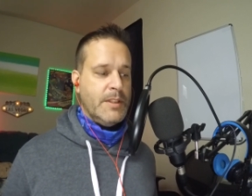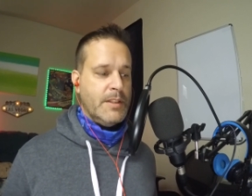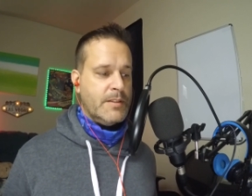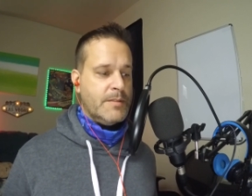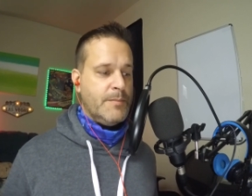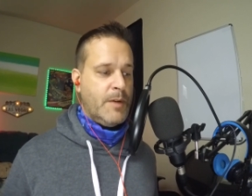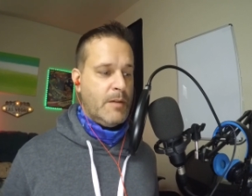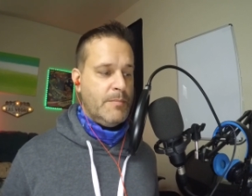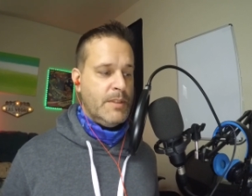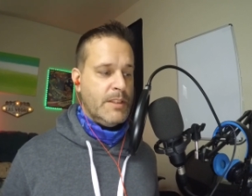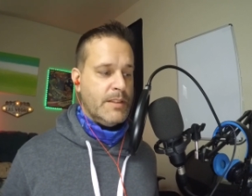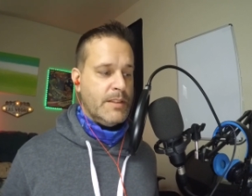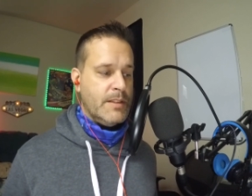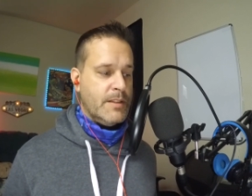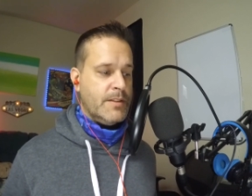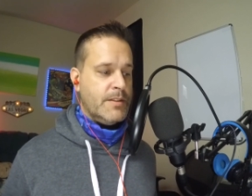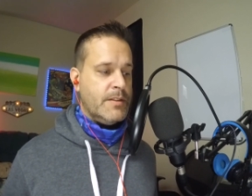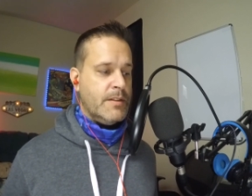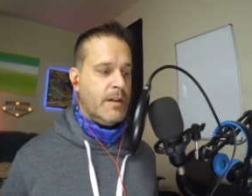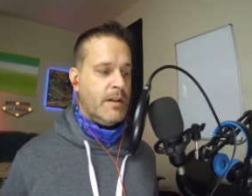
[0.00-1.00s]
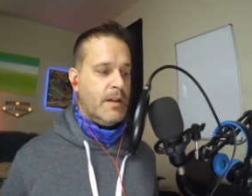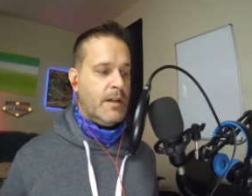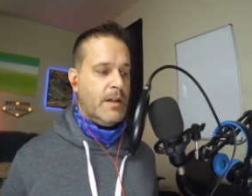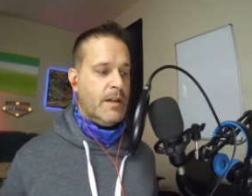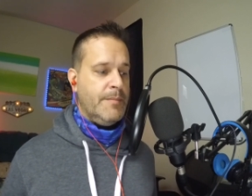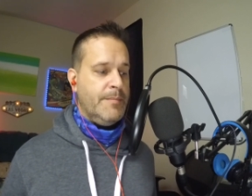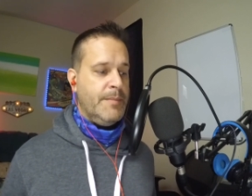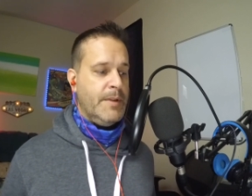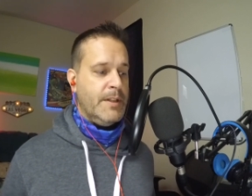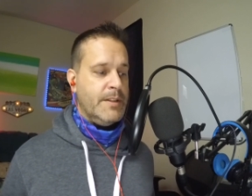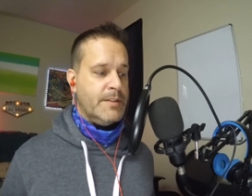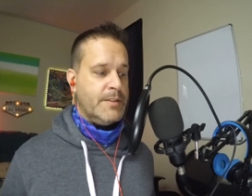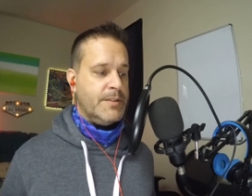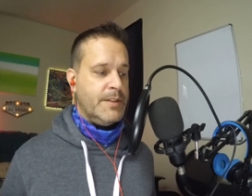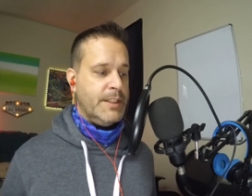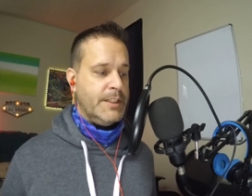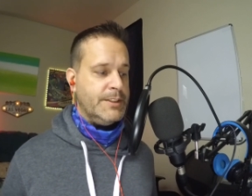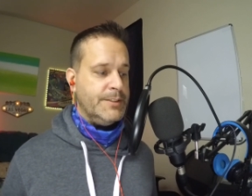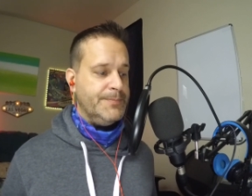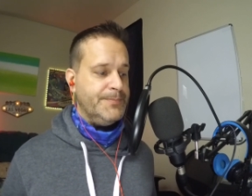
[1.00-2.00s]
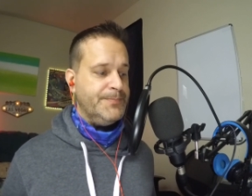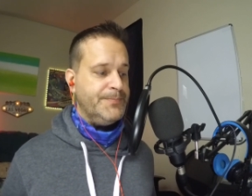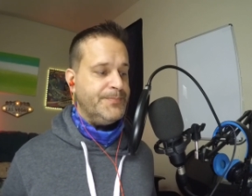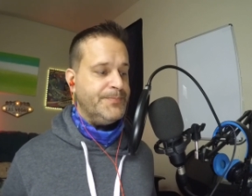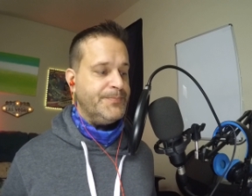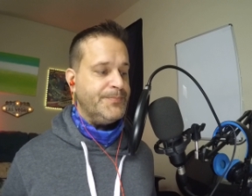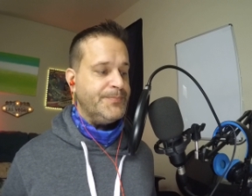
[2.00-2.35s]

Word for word: the Small Business Administration.